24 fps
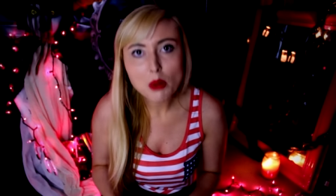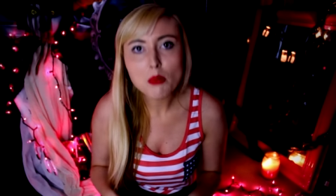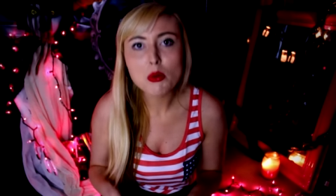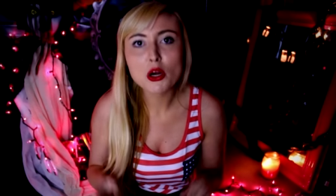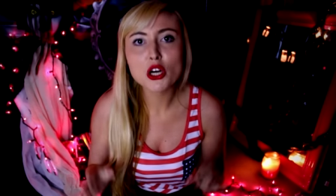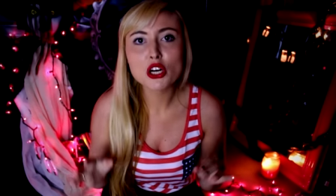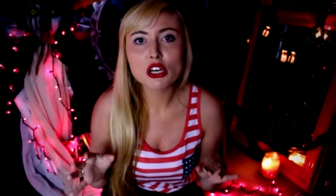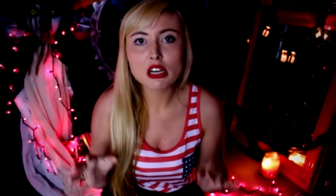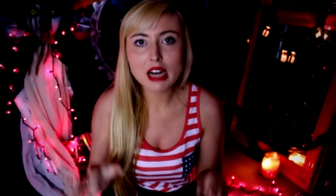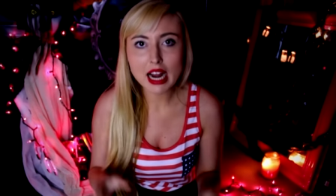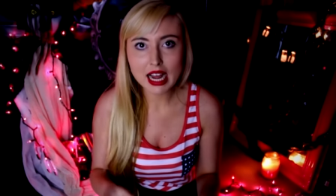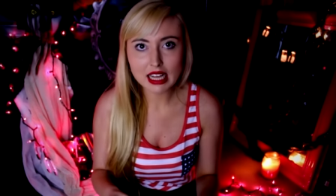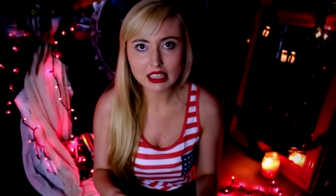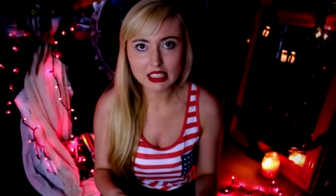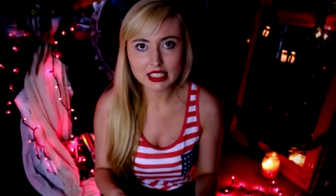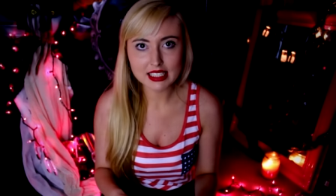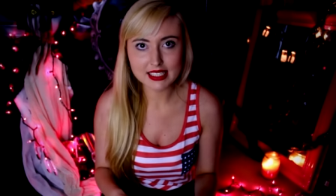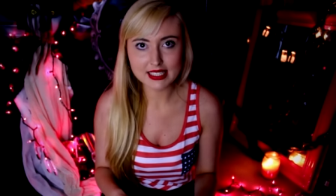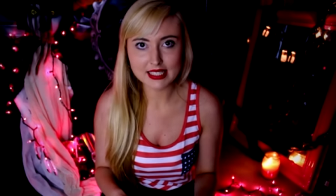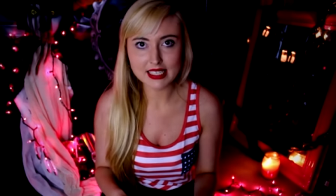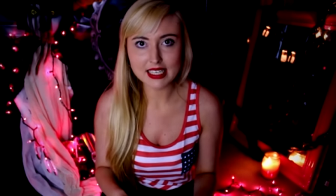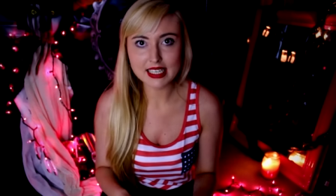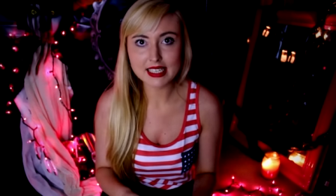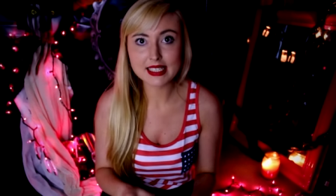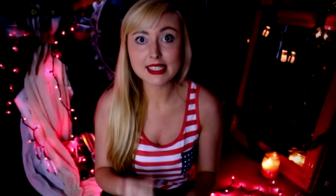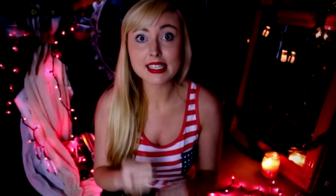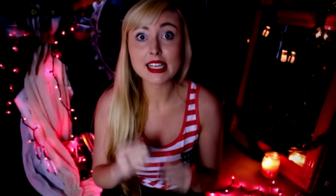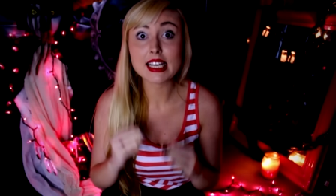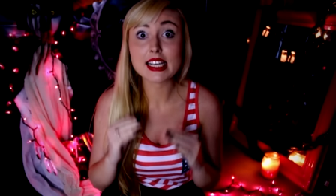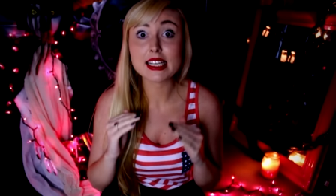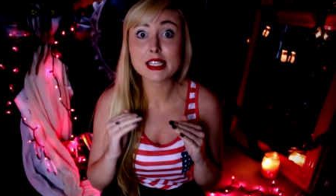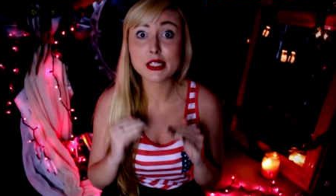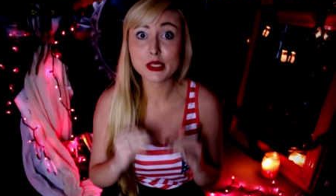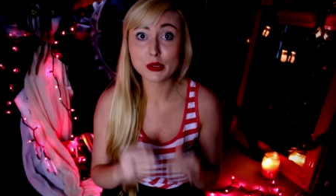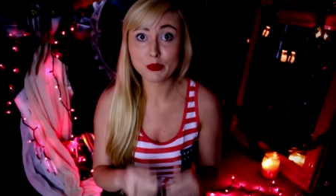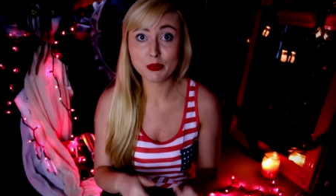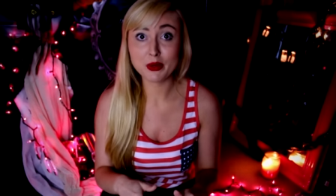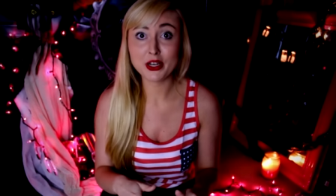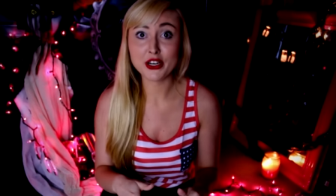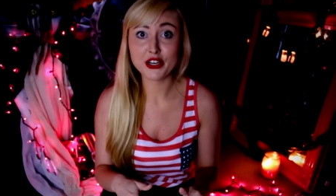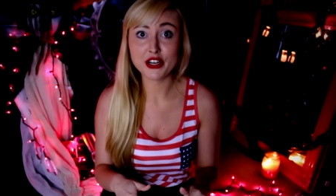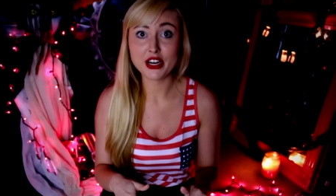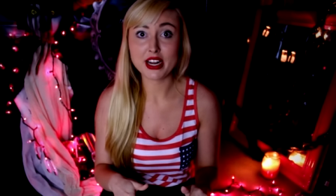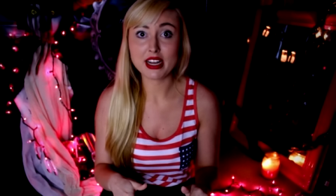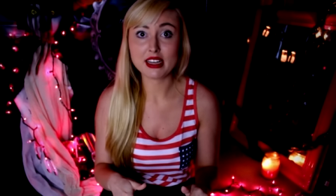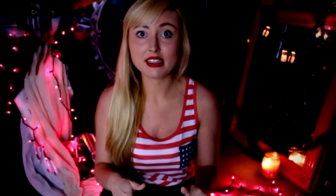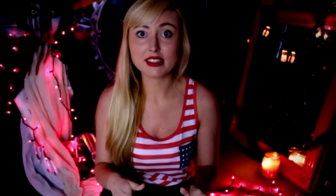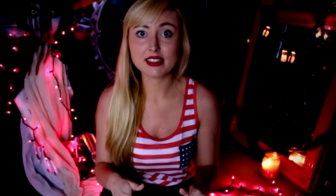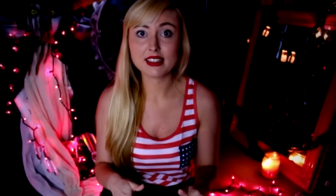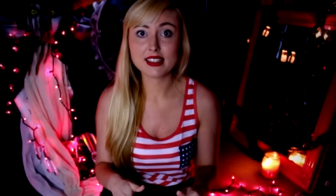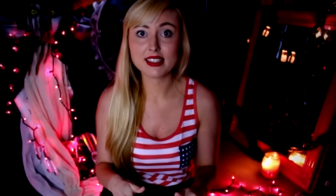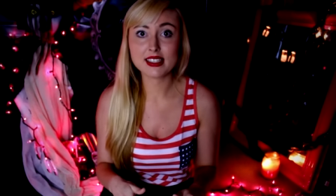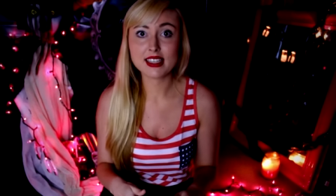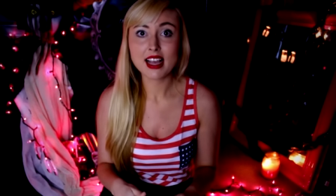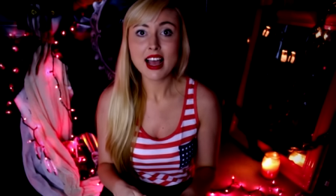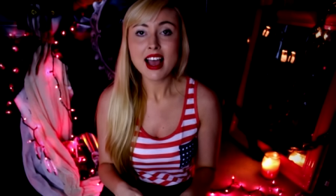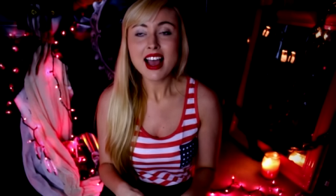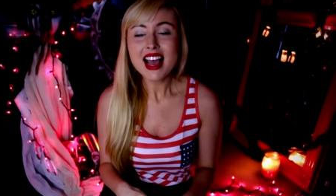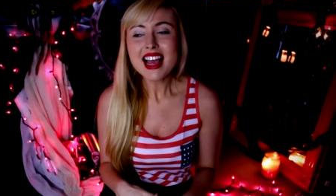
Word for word: paralysis experience.